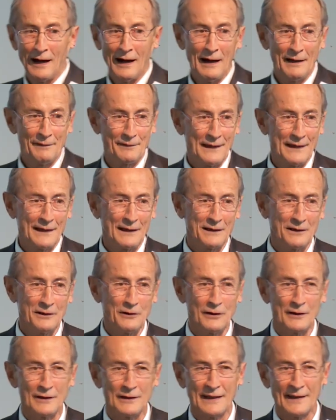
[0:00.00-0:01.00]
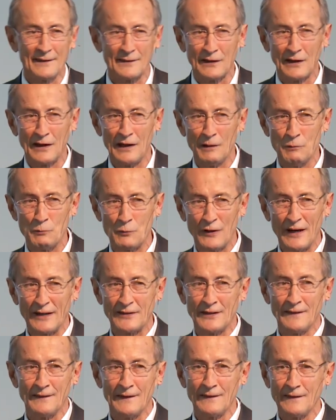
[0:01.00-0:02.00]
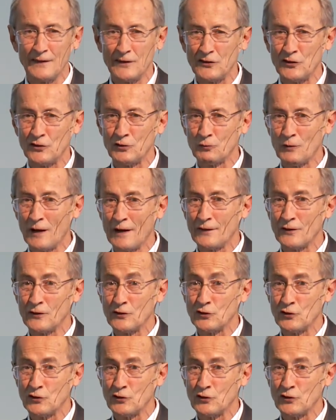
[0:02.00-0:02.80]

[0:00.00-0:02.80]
I think you can get the impression that this is rather